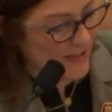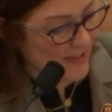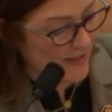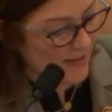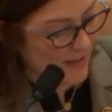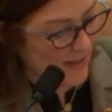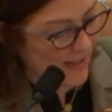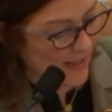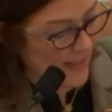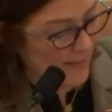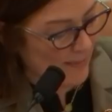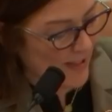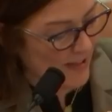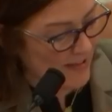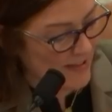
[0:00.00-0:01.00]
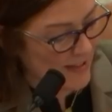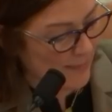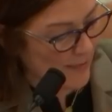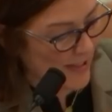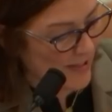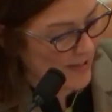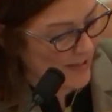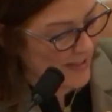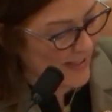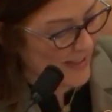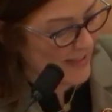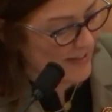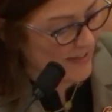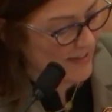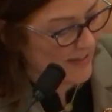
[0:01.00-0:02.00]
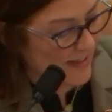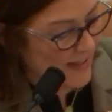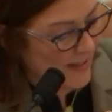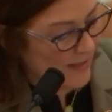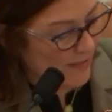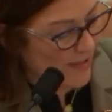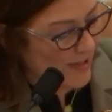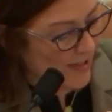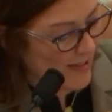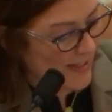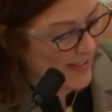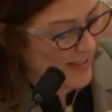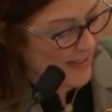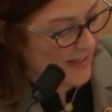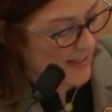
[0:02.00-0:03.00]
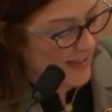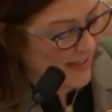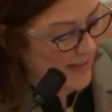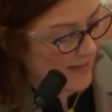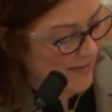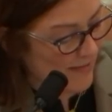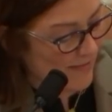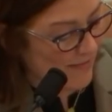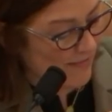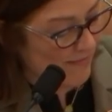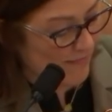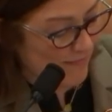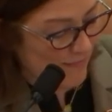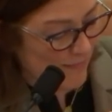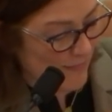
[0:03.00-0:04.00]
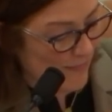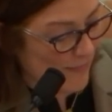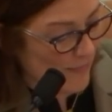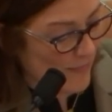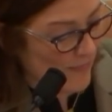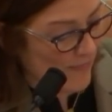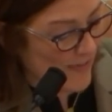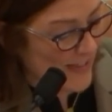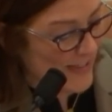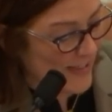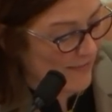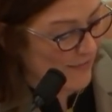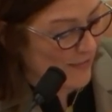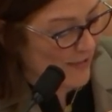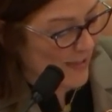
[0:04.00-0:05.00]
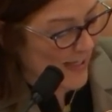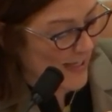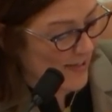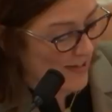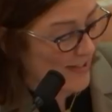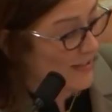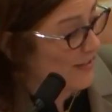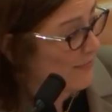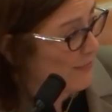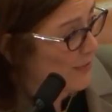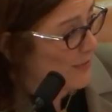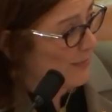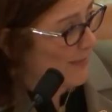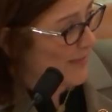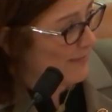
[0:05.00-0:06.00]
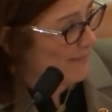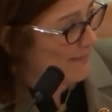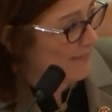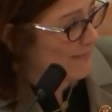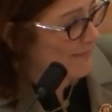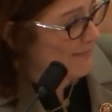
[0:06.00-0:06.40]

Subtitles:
Budget and Policy Priorities regarding funding for IRS enforcement.